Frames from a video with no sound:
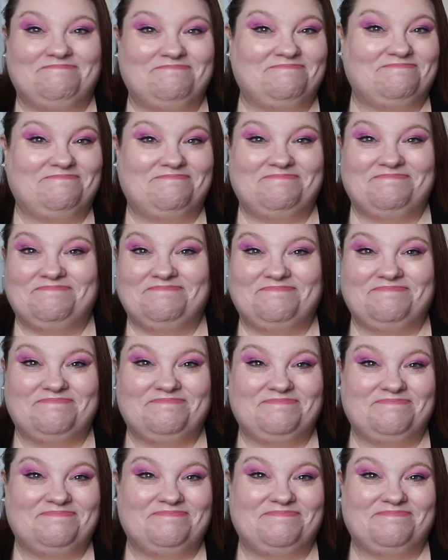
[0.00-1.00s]
The
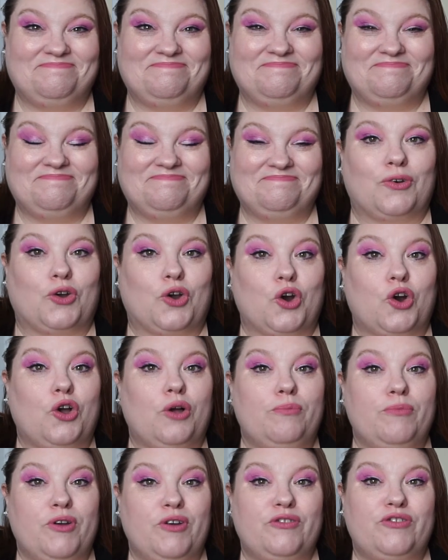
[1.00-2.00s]
happy camper.
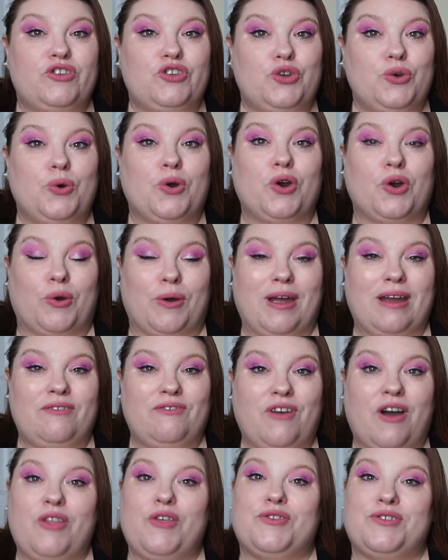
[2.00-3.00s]
Girl moves to her
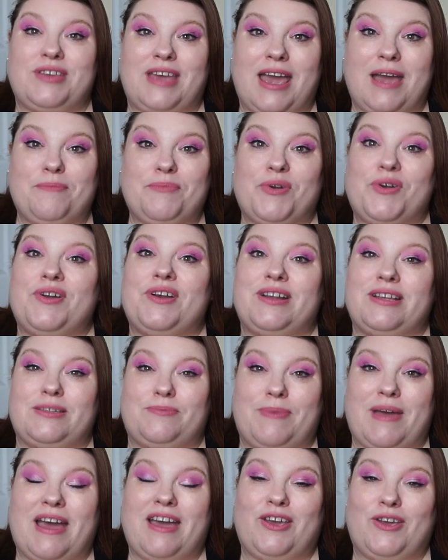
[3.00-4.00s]
grandfather's camper in his
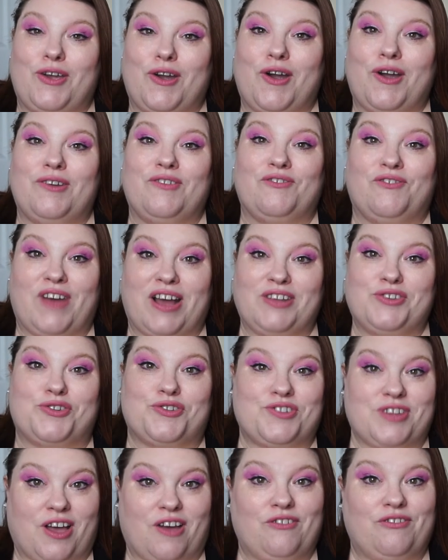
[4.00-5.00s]
backyard and finds
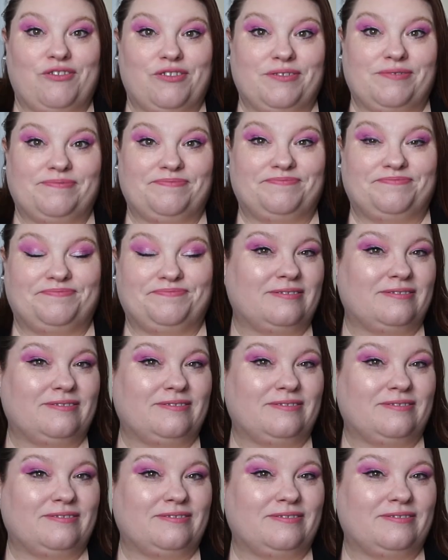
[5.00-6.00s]
herself.
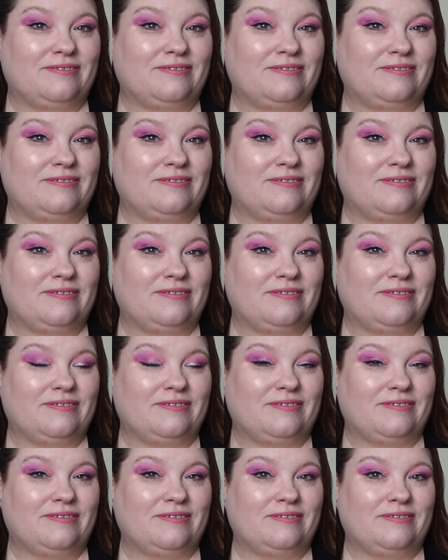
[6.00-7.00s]
The herd.
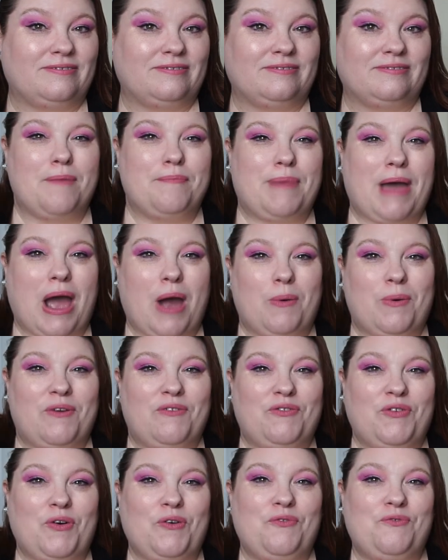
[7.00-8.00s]

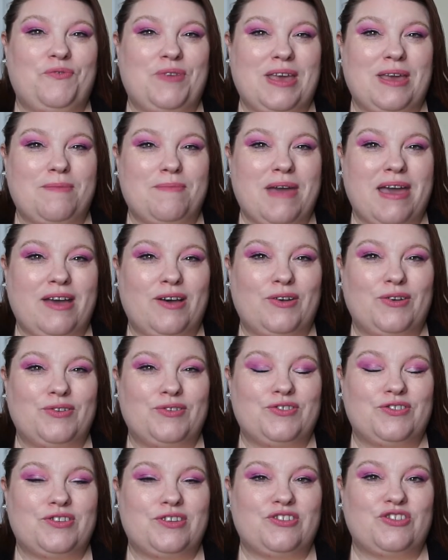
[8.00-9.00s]
Powerful
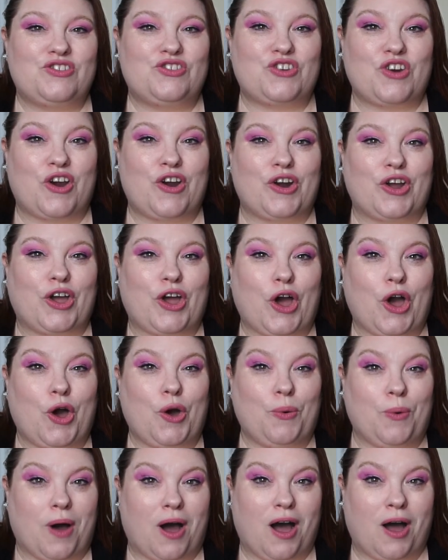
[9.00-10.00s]
females start a
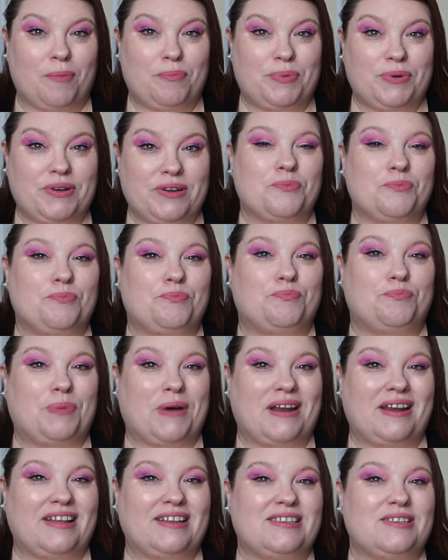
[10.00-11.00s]
co-op,
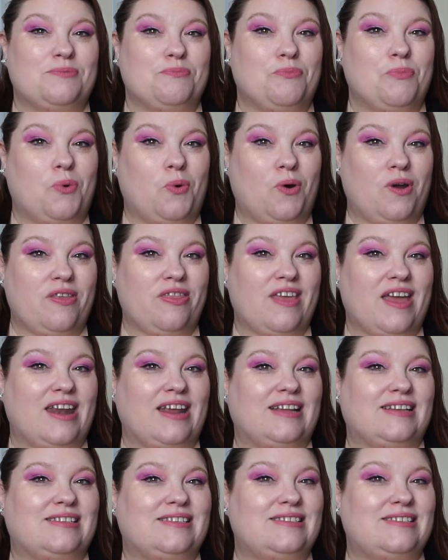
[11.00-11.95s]
but it's more than it